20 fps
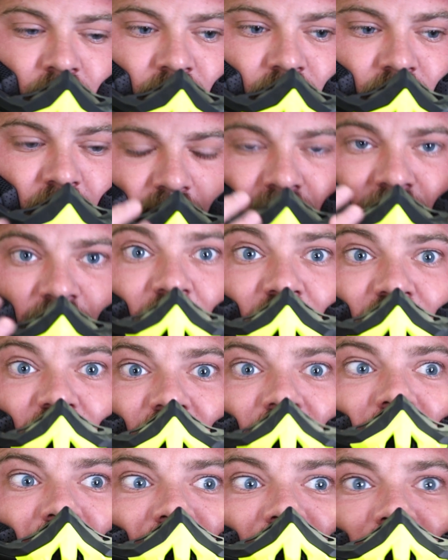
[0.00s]
So the vision
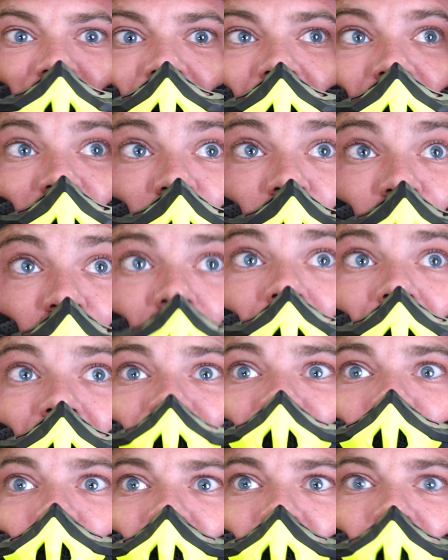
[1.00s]
in this thing is
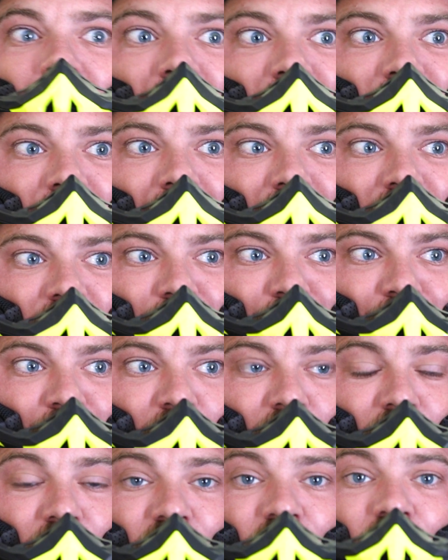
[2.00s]
crazy. Like it's
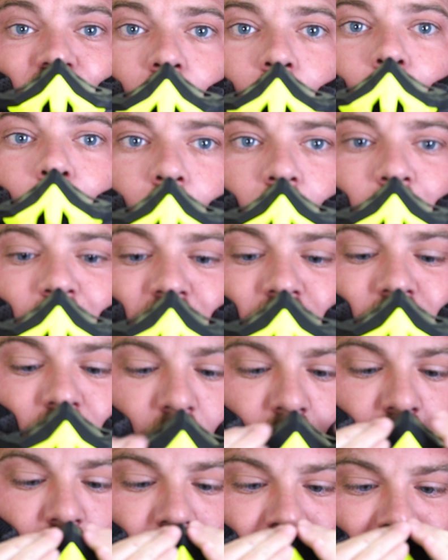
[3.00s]
so open.
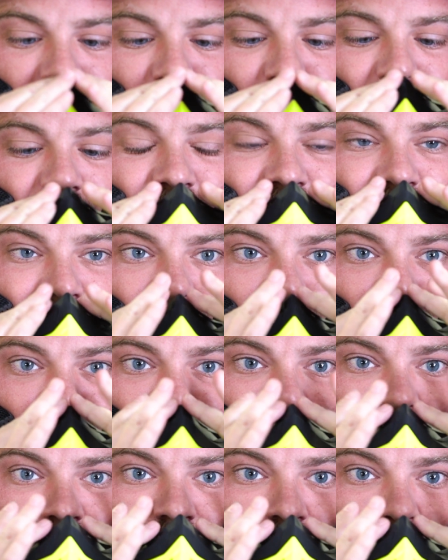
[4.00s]
All I can really see is
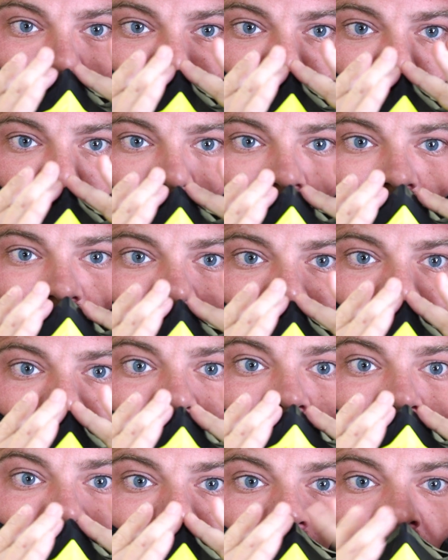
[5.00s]
just the point
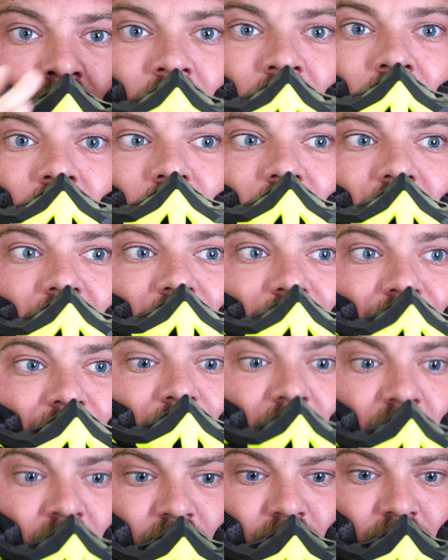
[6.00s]
here in the
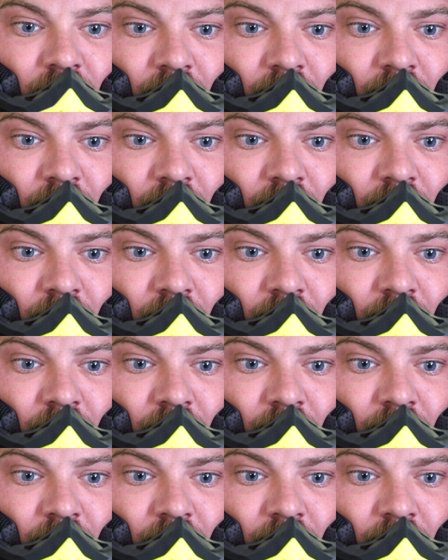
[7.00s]
front,